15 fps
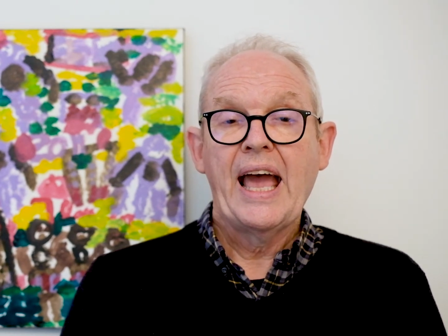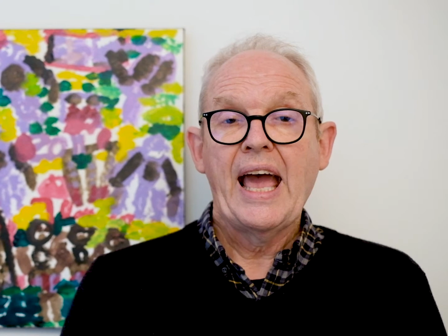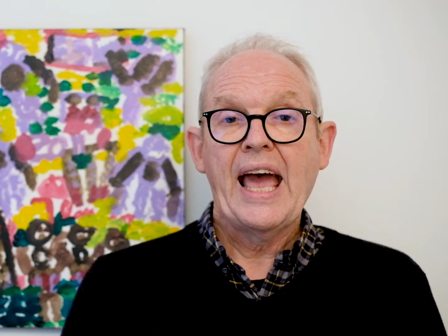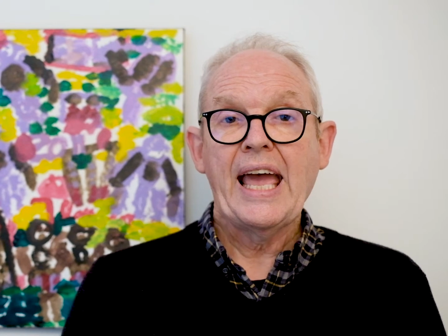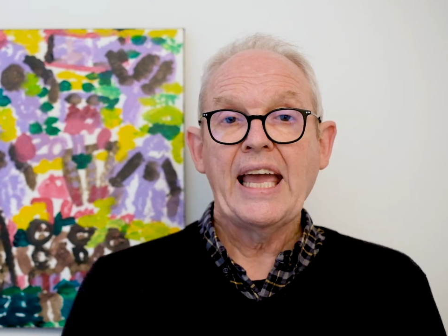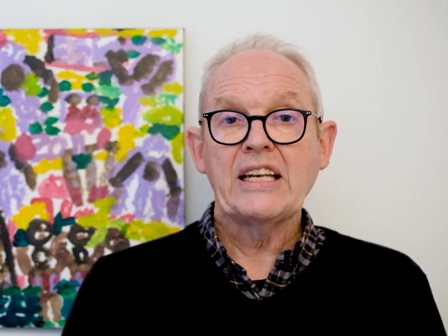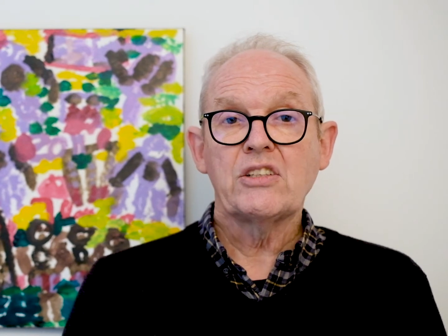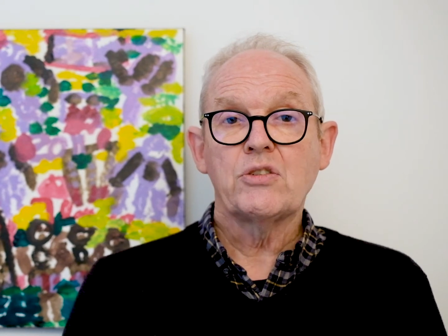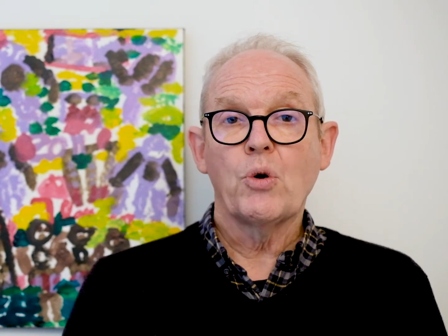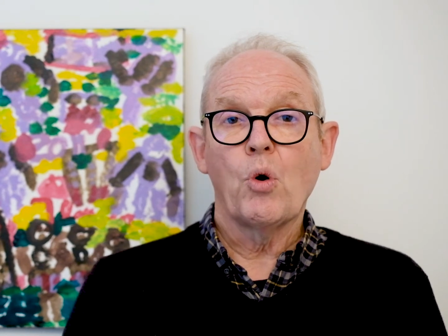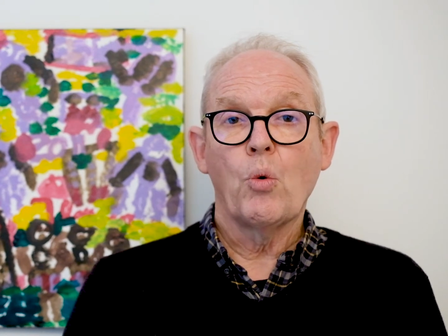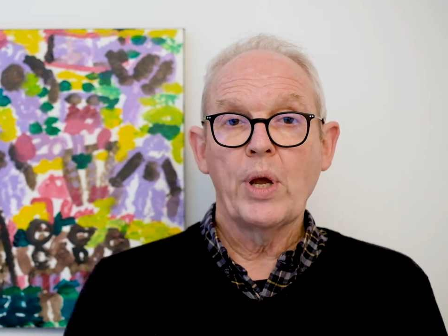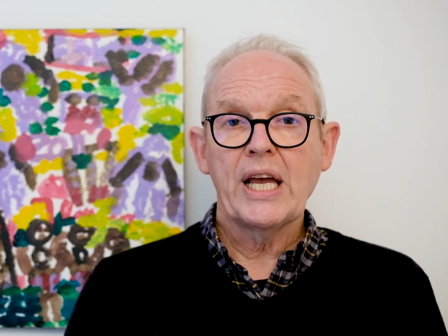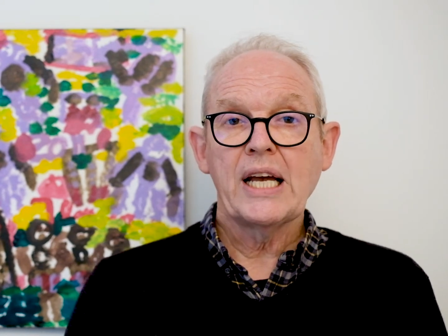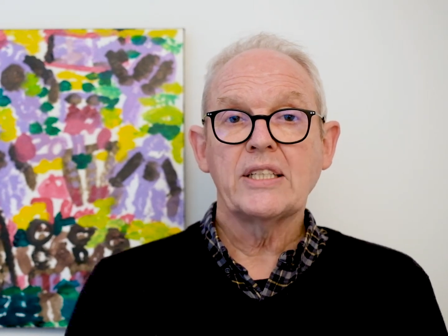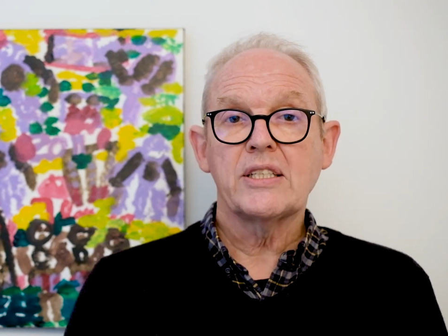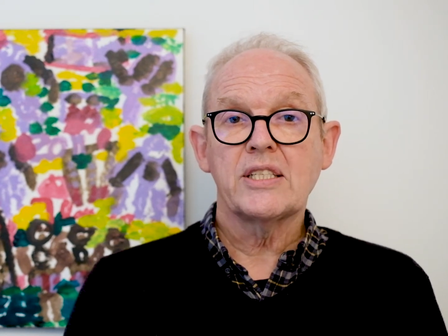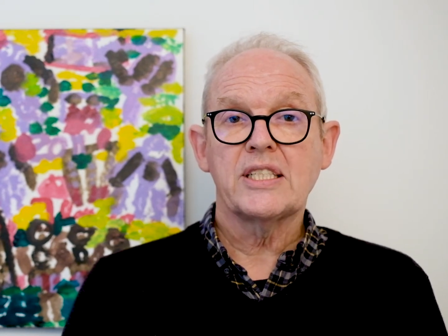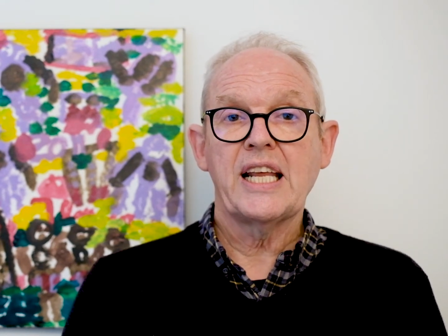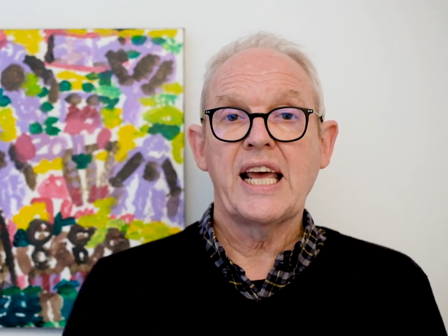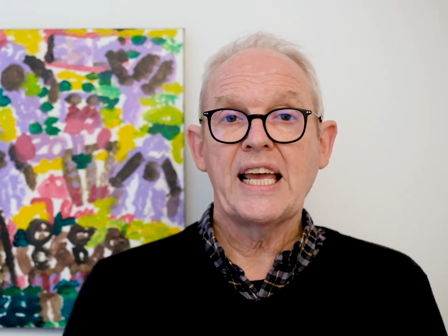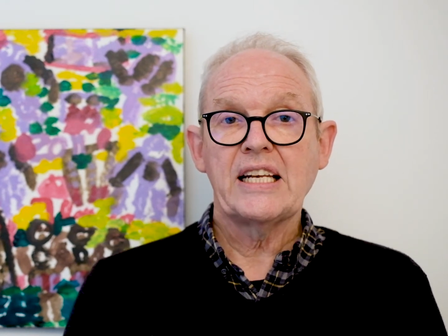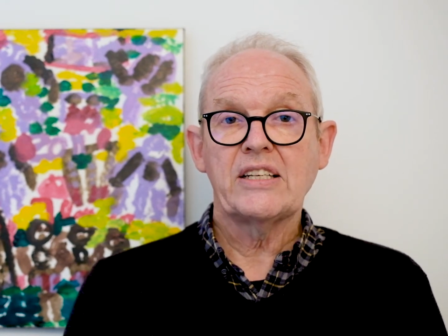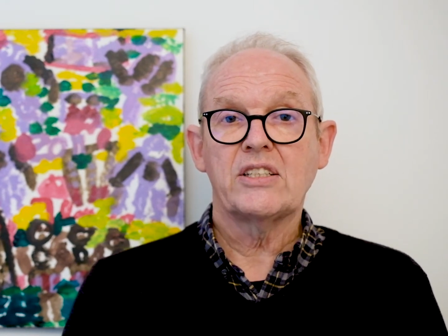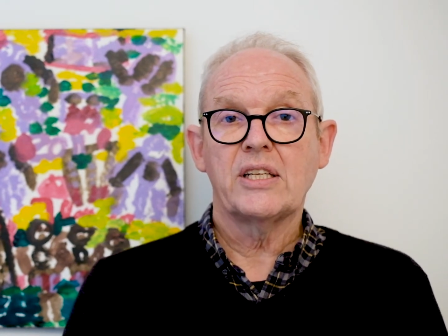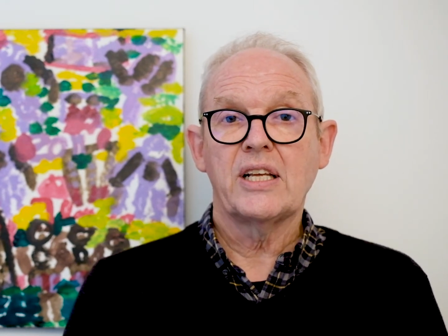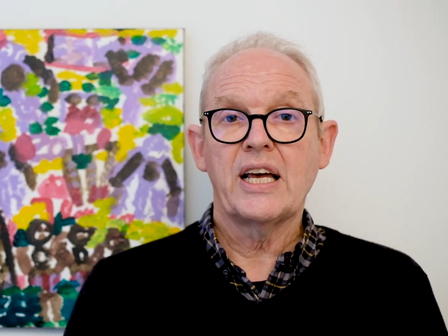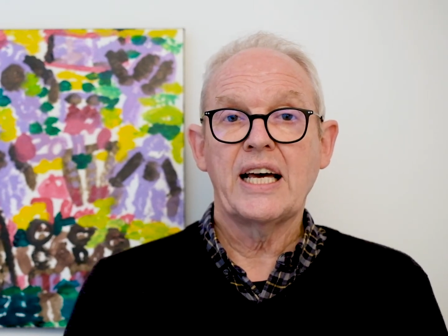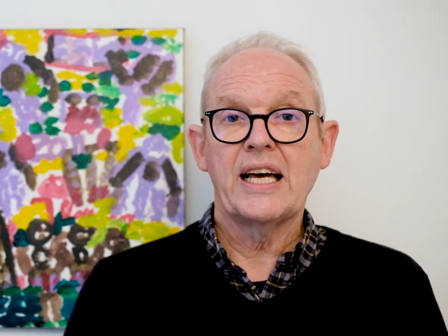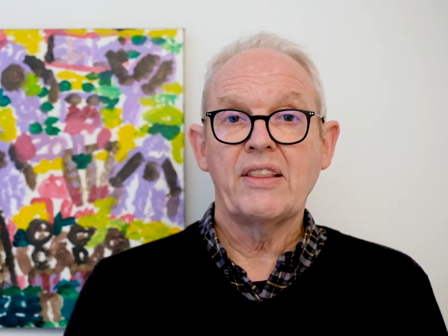And we understand
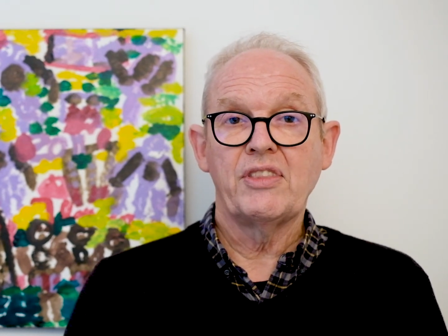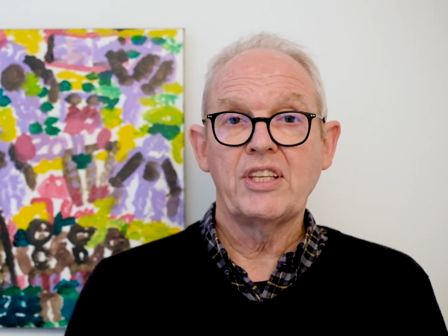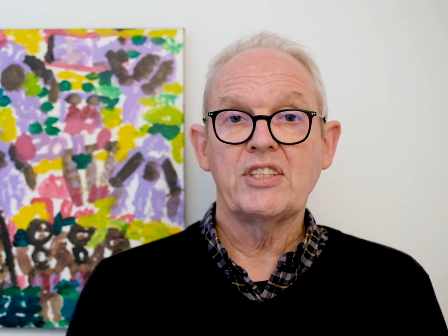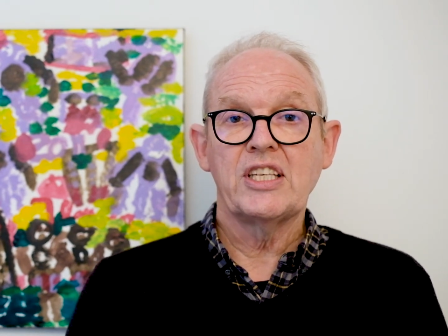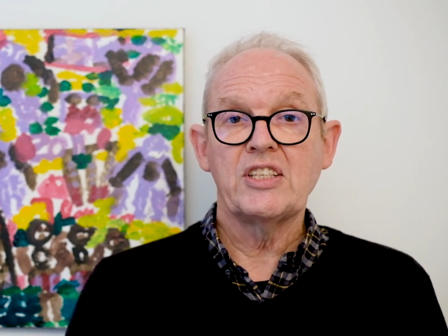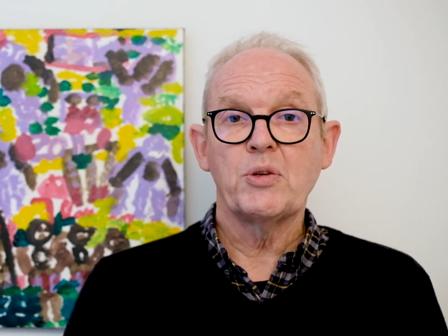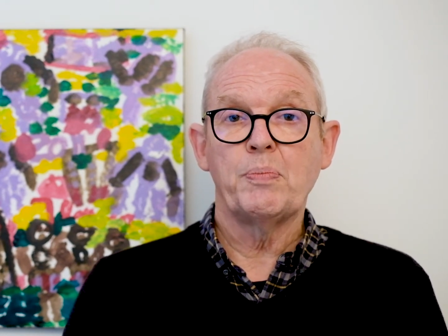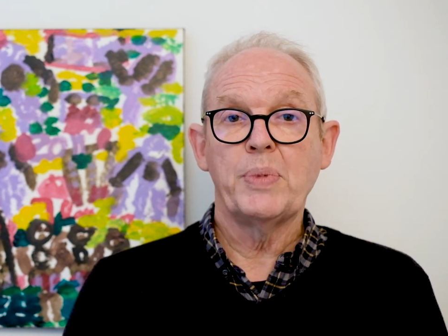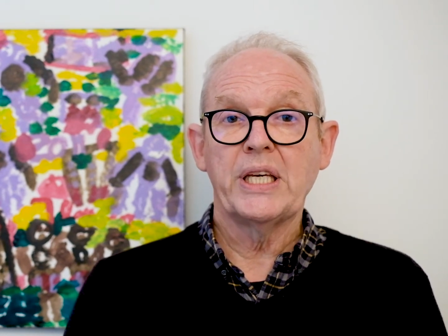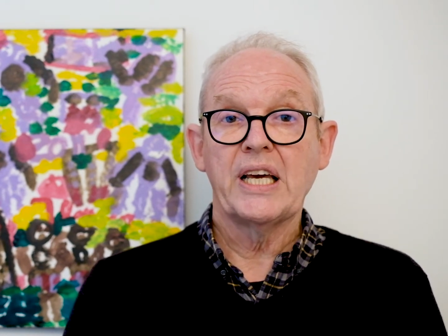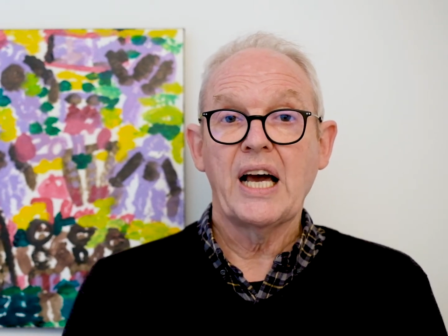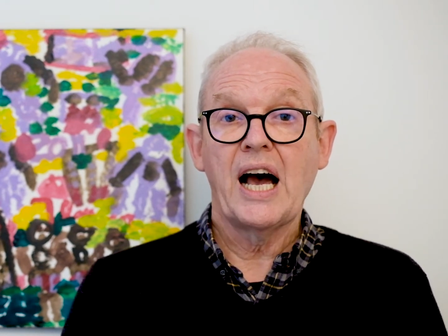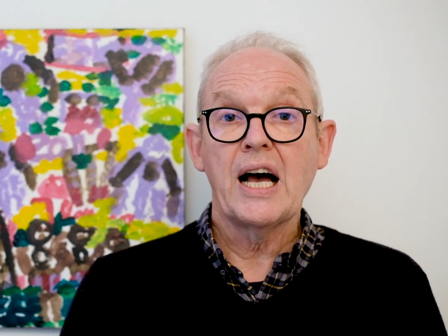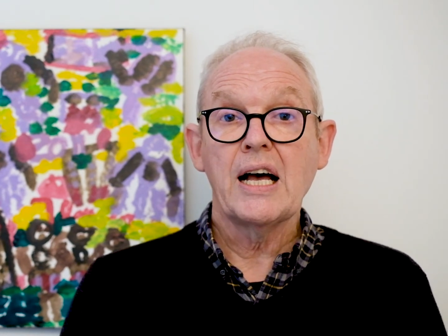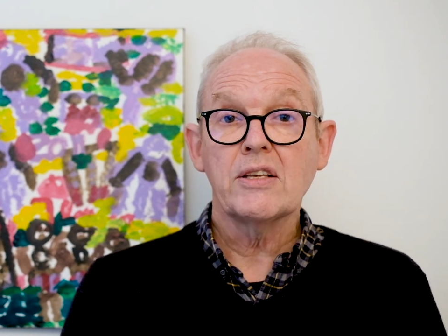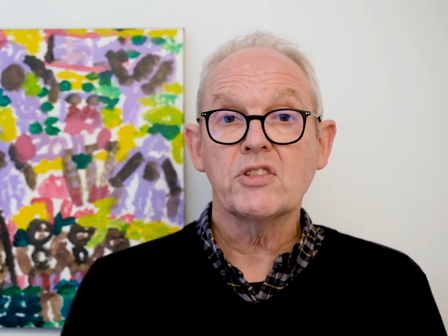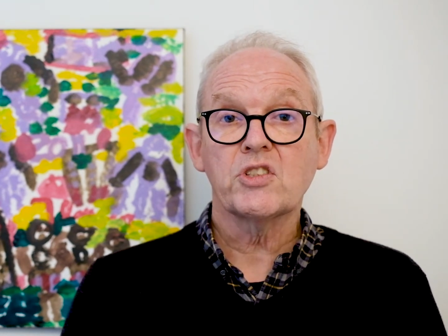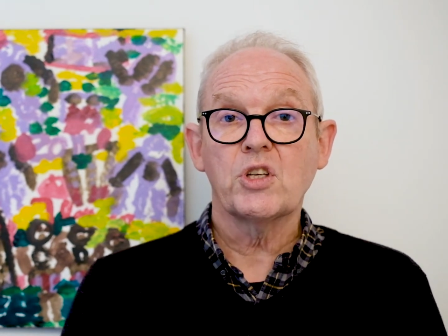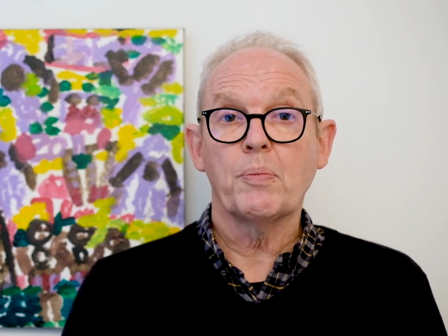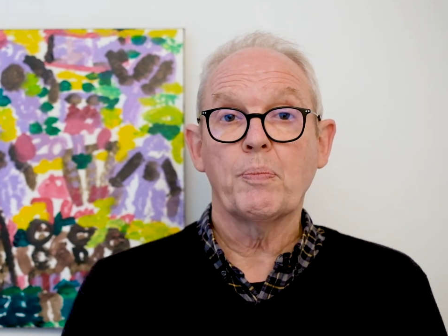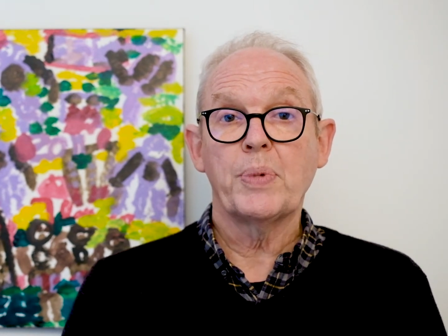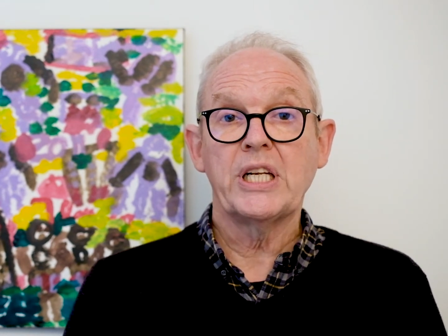this is a big ask,